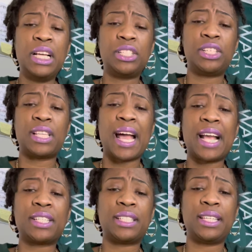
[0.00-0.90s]
She's
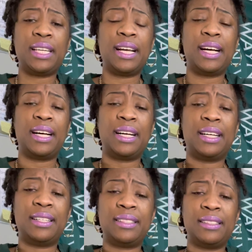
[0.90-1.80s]
actually
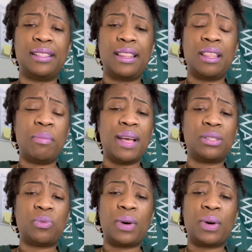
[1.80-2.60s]
uh, the best